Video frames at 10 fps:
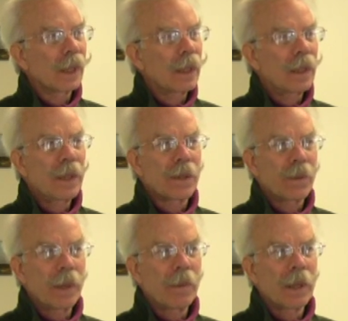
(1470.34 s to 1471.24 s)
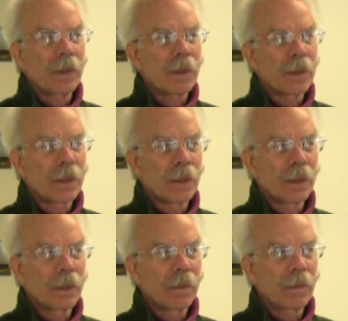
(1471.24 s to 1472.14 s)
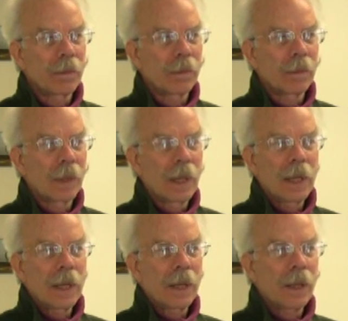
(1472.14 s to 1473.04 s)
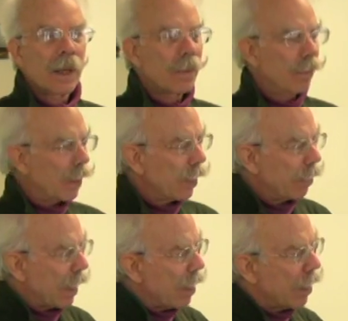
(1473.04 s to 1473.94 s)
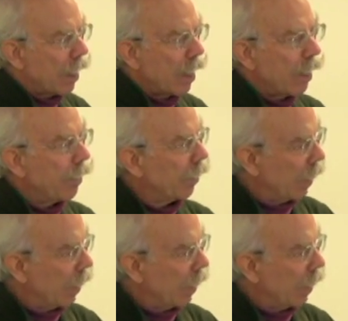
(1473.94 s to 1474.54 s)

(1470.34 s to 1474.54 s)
at least 3 months. And then building Paradigm